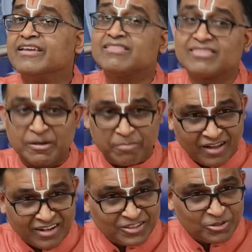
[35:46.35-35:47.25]
Yatra
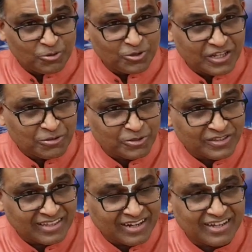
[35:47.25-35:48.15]
Partho
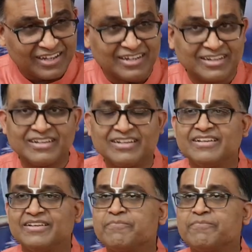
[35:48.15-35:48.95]
Dhanurdaraha.